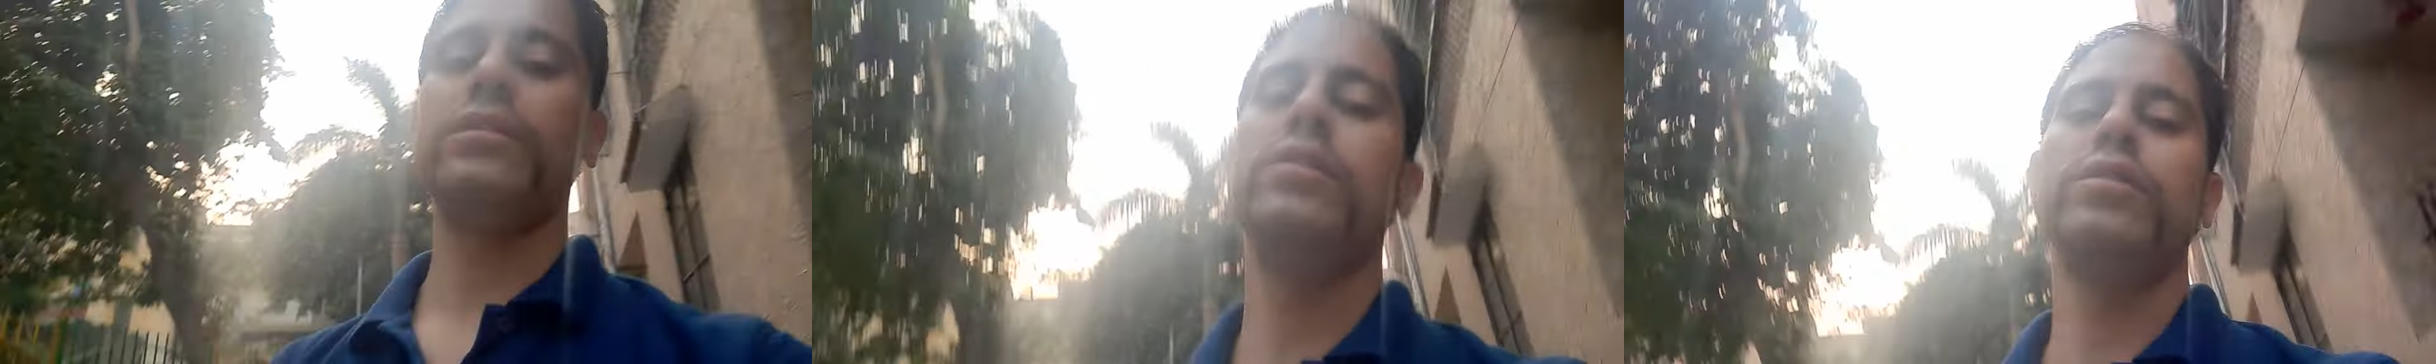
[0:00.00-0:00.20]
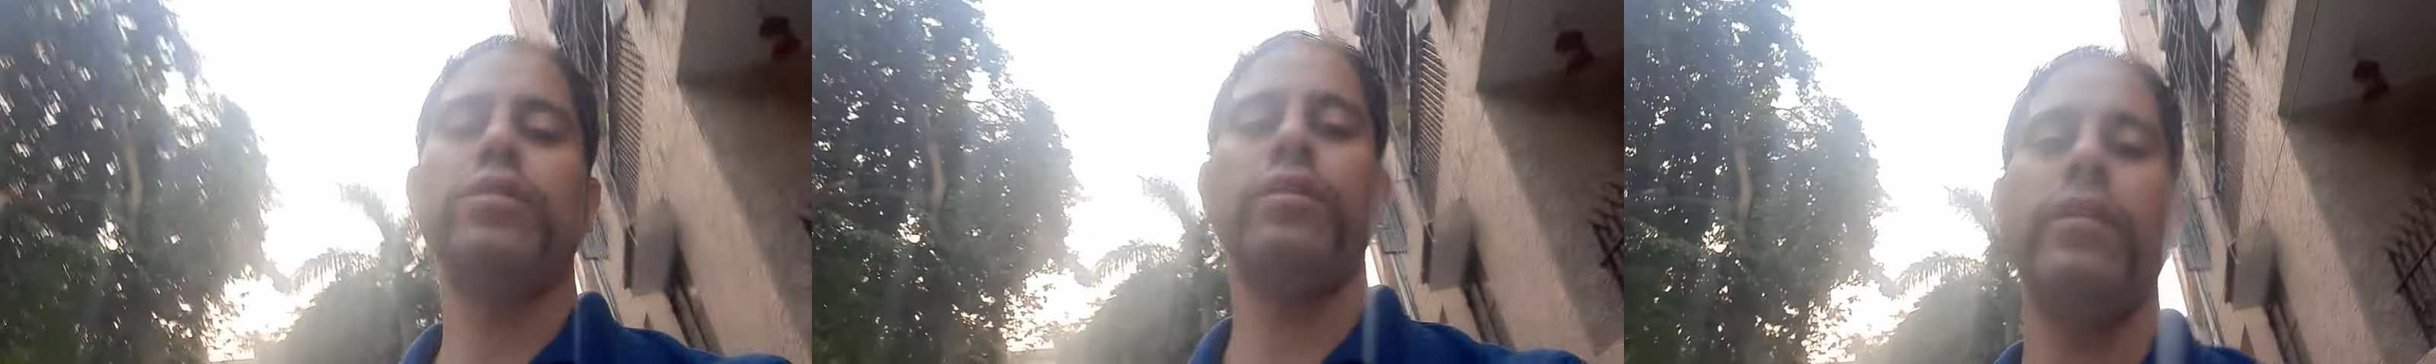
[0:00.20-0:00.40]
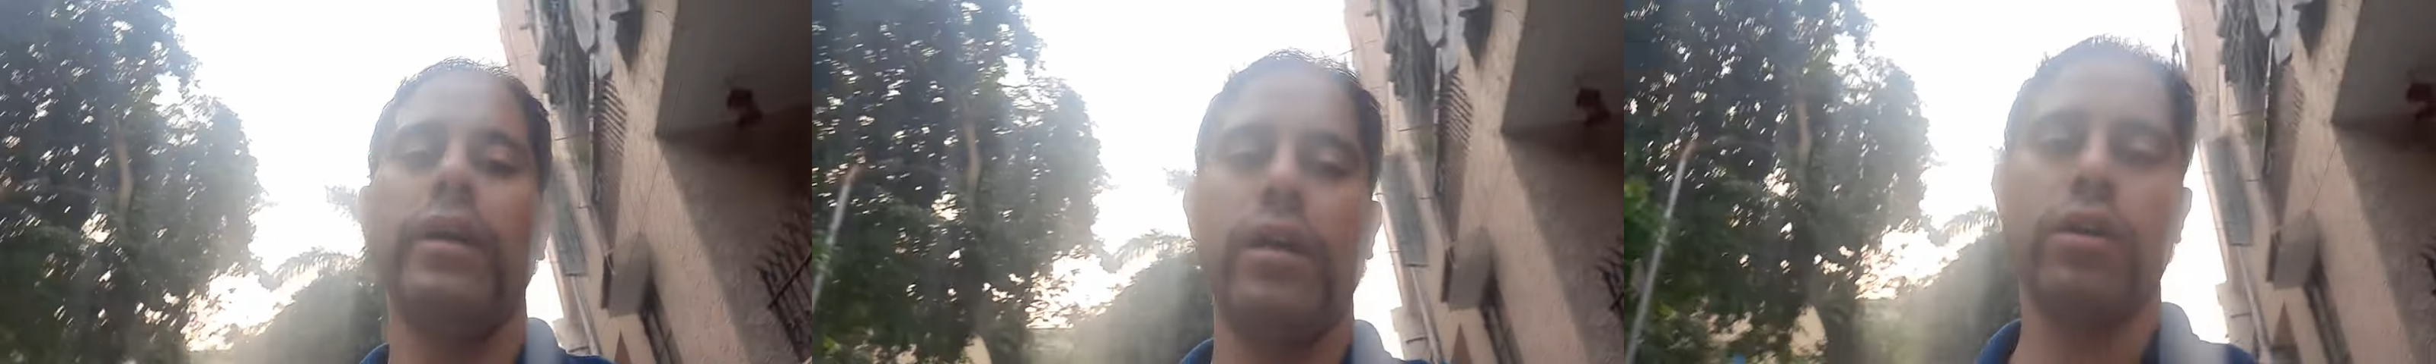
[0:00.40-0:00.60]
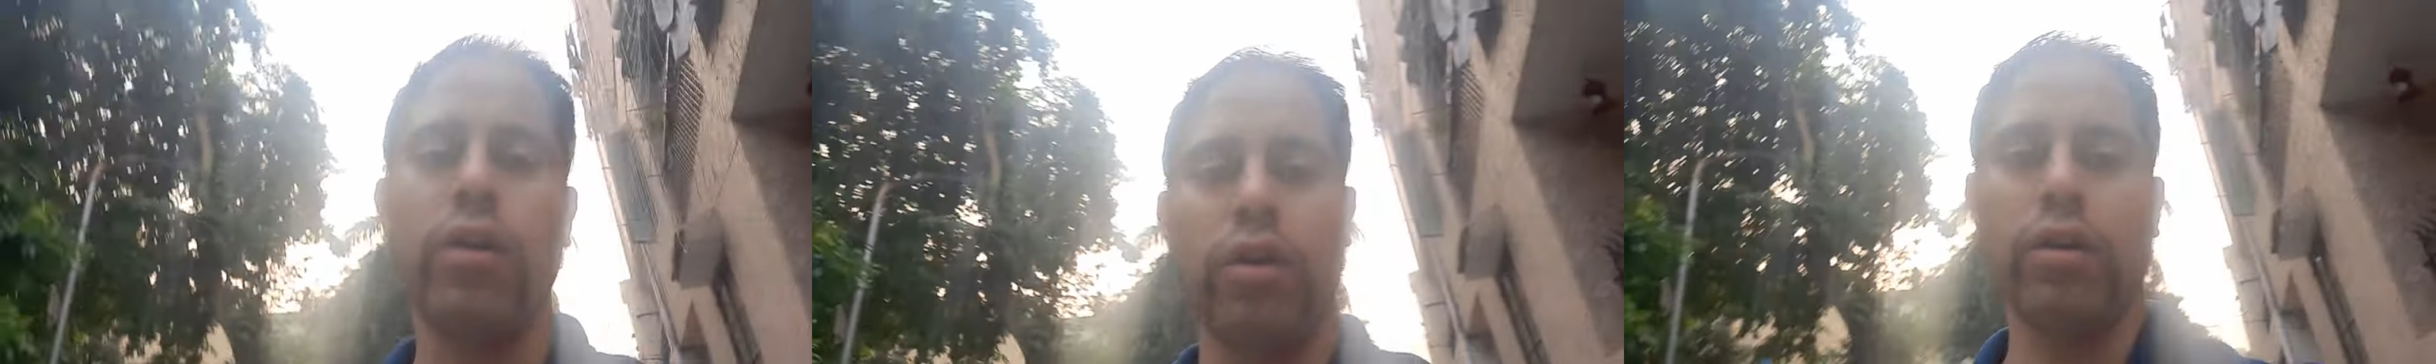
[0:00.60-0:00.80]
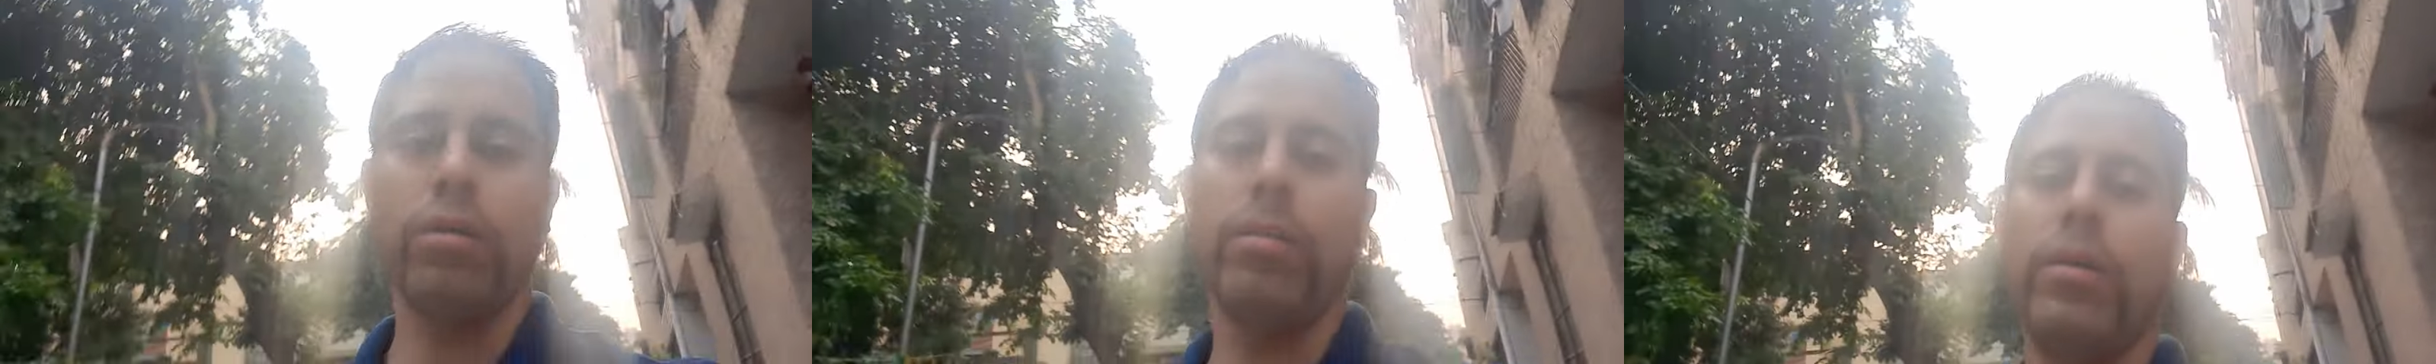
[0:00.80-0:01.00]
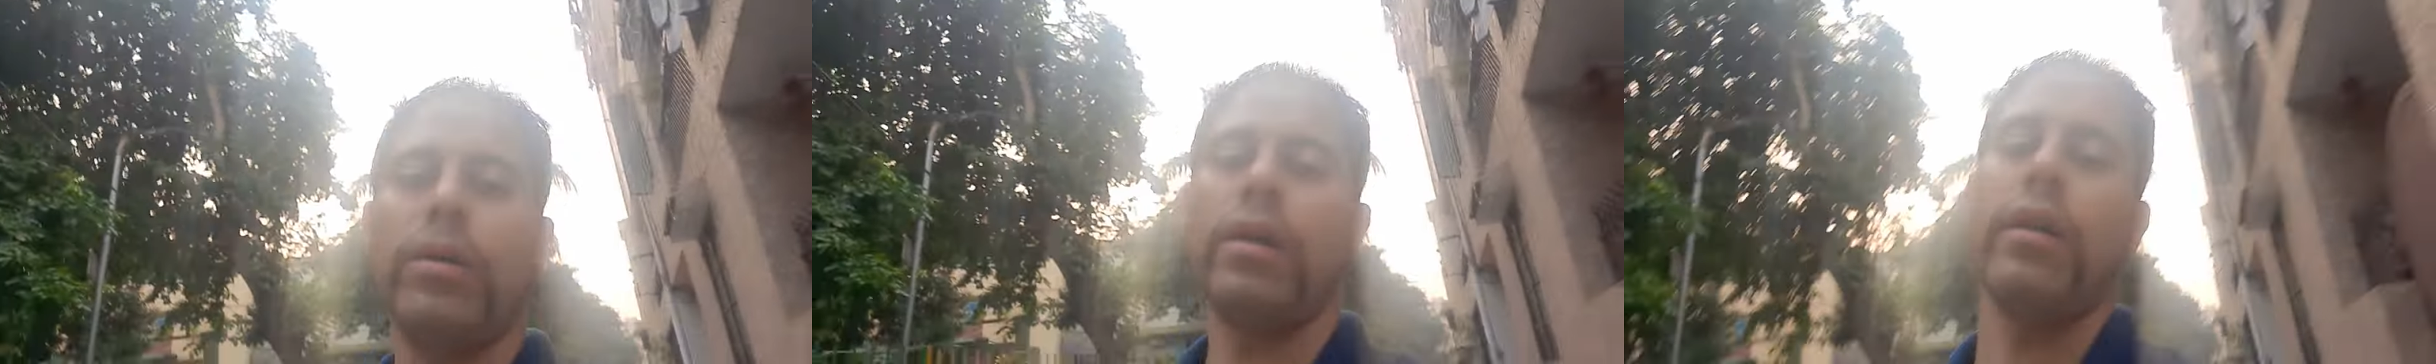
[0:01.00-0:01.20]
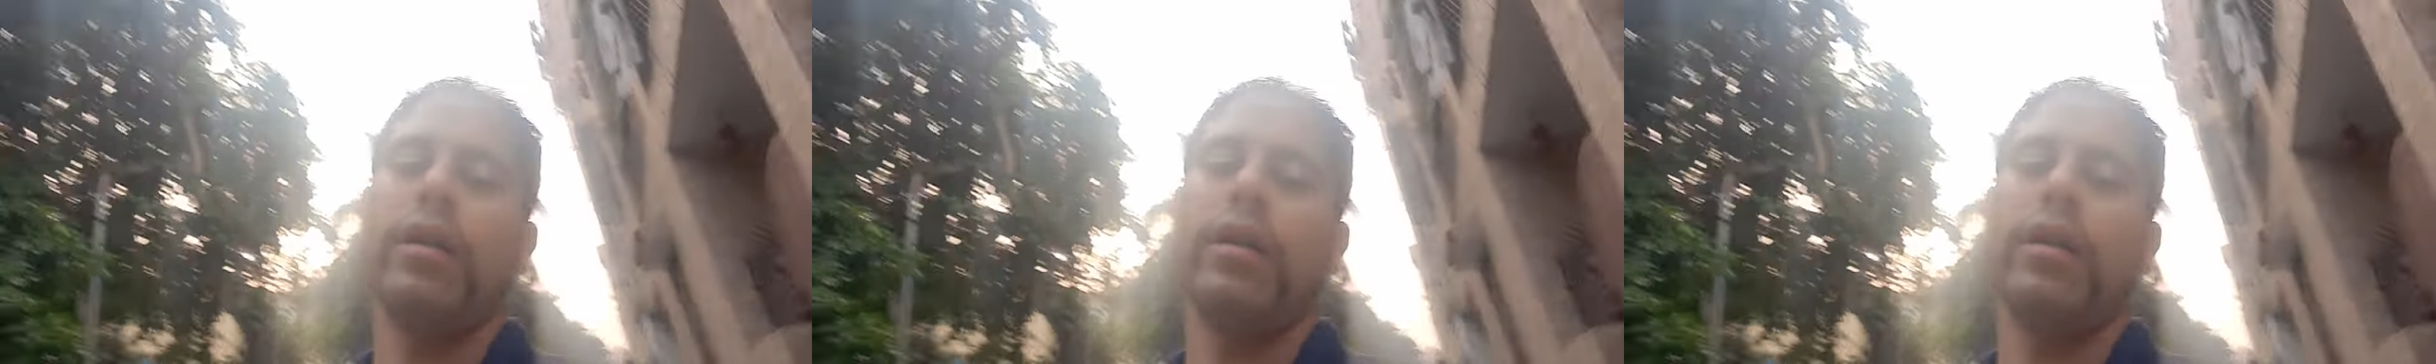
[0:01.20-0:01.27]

So we'll talk about